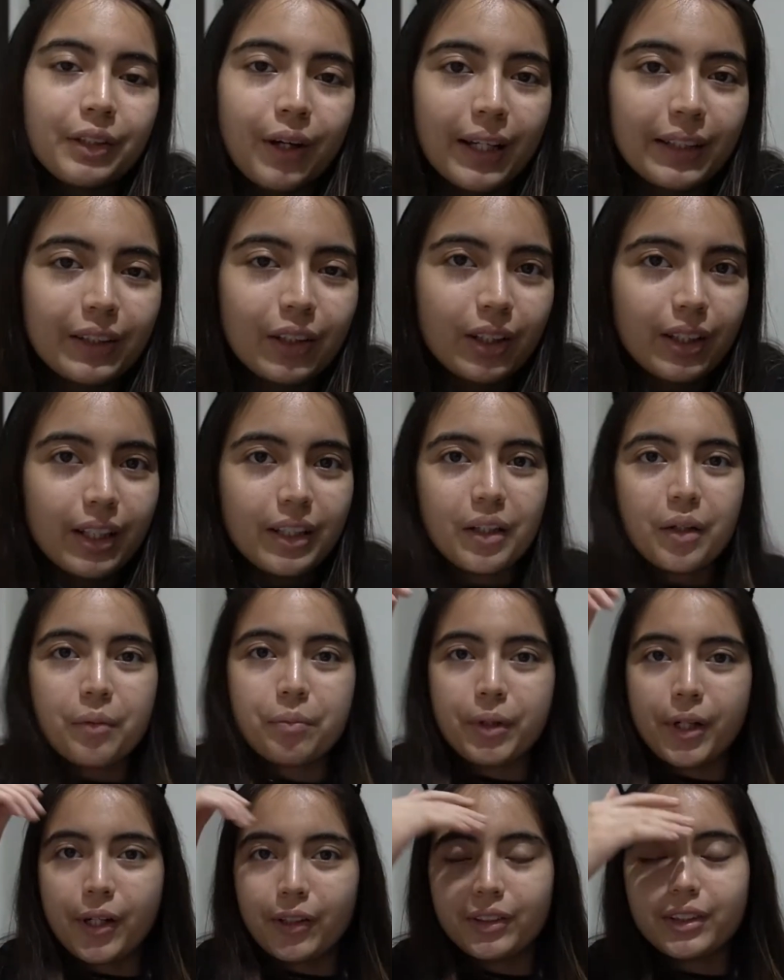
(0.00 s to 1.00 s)
I thought that the
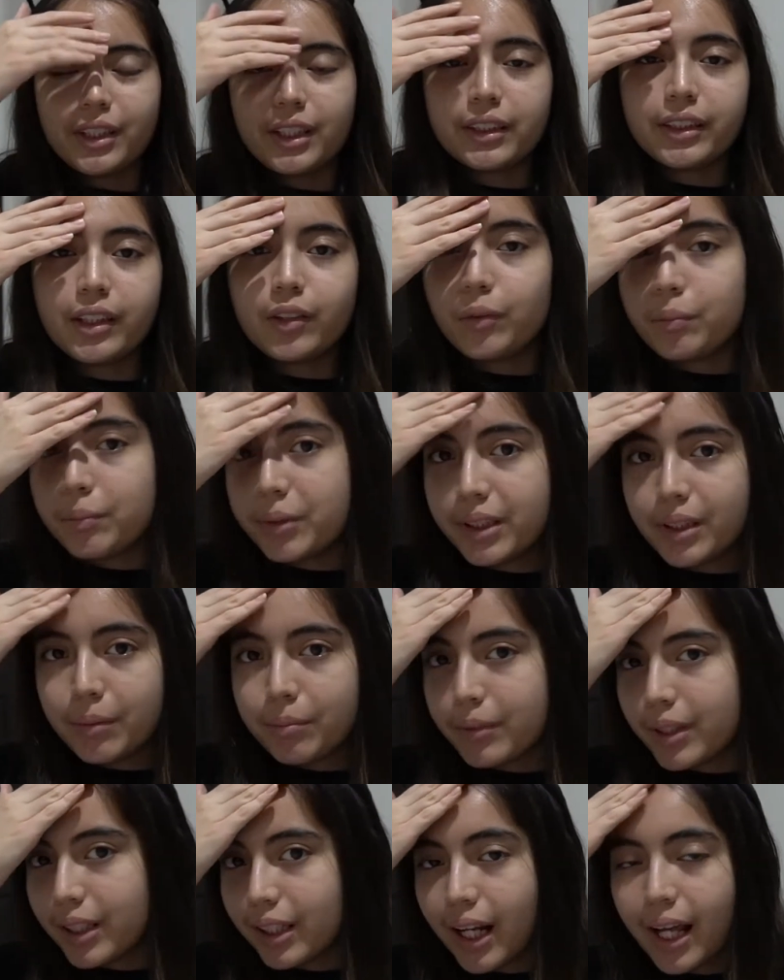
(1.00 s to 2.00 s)
pronunciation would be
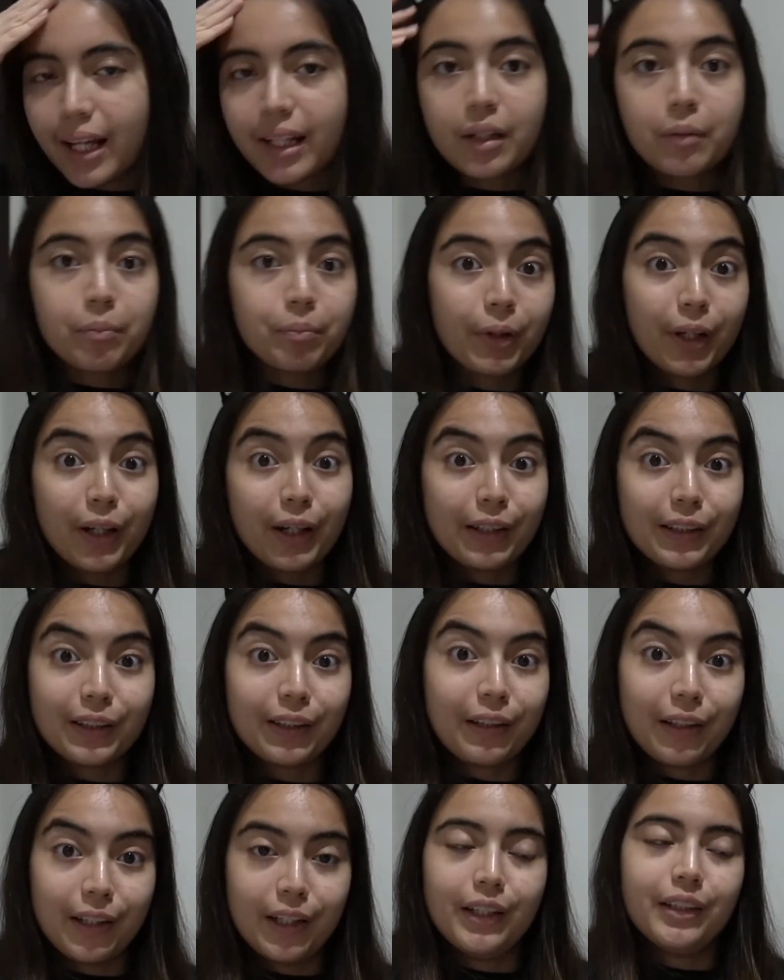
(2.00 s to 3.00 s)
something like
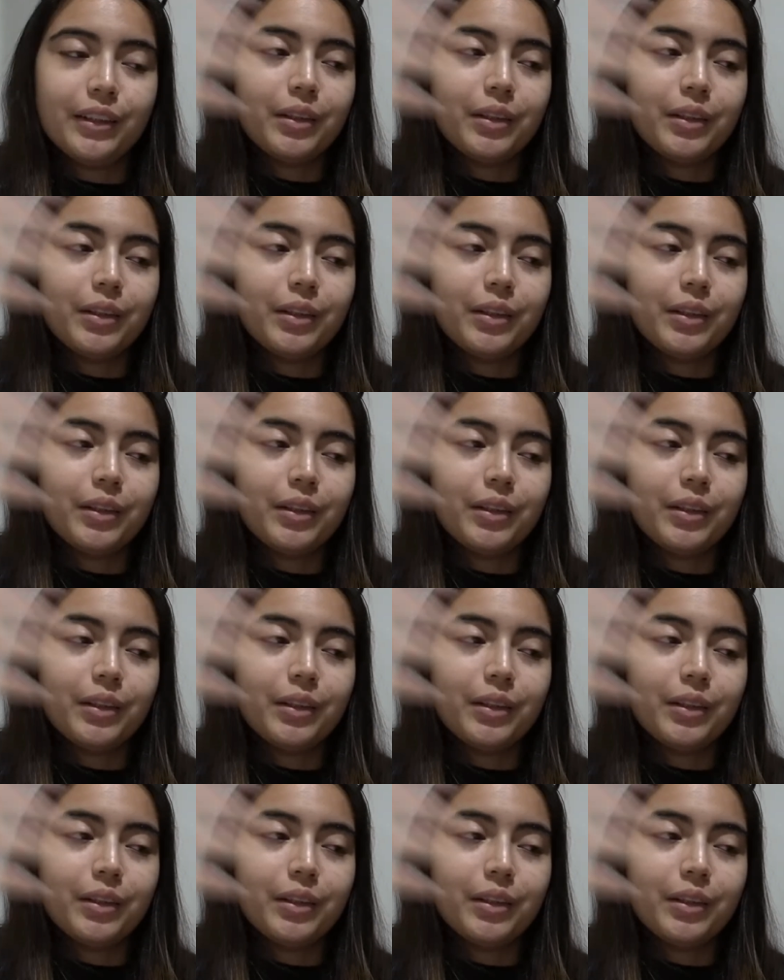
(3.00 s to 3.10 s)
Impellitteri or